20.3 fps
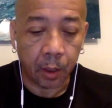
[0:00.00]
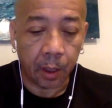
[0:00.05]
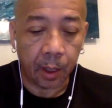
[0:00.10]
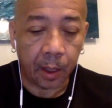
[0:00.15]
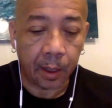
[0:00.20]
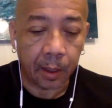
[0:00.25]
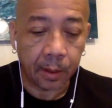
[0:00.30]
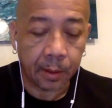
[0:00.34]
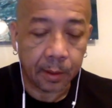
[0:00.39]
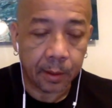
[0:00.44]

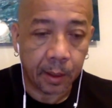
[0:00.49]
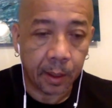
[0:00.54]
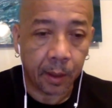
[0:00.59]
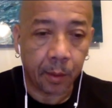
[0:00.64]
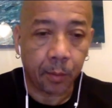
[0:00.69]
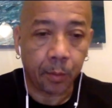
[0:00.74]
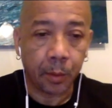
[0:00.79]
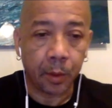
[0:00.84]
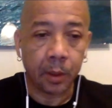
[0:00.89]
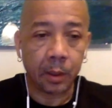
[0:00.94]
all the
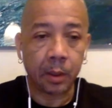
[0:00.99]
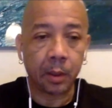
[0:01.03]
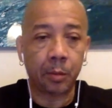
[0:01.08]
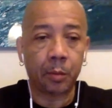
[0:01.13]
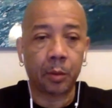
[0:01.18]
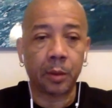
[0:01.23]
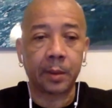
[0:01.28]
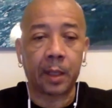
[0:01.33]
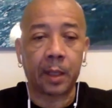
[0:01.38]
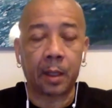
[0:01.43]
time,
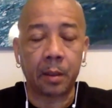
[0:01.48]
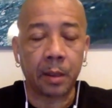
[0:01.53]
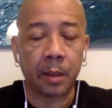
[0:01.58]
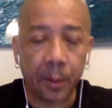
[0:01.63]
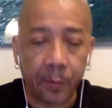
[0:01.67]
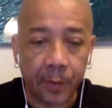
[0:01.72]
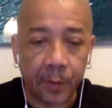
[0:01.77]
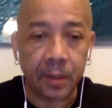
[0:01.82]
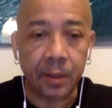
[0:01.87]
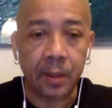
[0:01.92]
but I'll
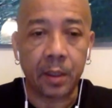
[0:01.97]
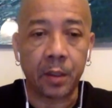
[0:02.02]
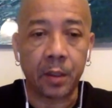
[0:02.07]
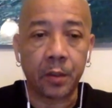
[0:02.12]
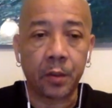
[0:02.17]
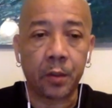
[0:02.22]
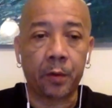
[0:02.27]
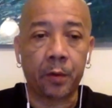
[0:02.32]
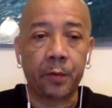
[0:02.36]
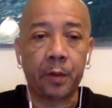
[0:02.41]
never see you
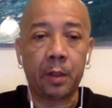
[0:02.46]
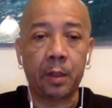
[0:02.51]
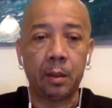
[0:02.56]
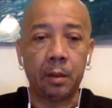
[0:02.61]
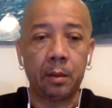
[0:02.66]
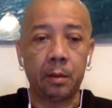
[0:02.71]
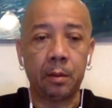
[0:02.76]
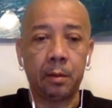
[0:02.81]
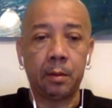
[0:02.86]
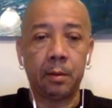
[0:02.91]
suffer.
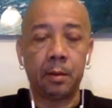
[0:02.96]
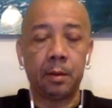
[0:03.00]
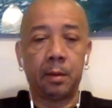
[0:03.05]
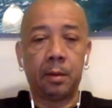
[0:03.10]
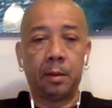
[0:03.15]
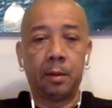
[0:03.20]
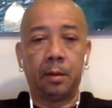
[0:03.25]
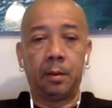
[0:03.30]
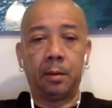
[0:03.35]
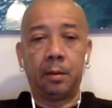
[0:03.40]
Mm.
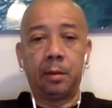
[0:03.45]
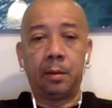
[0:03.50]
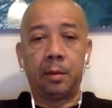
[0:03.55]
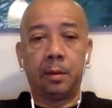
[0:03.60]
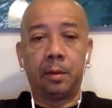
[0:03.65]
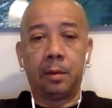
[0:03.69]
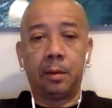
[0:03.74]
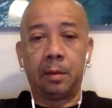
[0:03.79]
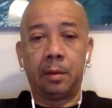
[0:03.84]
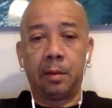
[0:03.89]

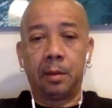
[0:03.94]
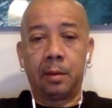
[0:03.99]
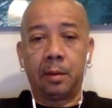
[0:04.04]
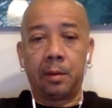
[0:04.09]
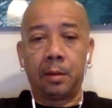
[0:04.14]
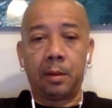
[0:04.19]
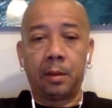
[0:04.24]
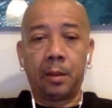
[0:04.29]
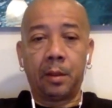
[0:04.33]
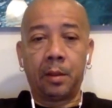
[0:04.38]

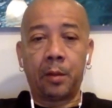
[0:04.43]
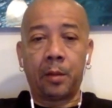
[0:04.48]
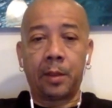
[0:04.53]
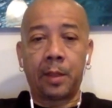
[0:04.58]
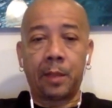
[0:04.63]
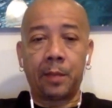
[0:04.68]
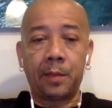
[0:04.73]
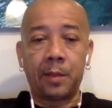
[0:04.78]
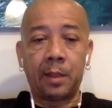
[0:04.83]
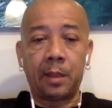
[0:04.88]
You know what I'm
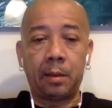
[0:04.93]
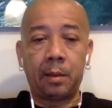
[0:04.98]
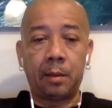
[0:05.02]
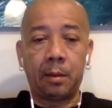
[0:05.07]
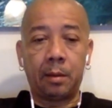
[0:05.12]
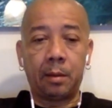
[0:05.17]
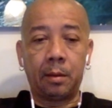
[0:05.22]
saying?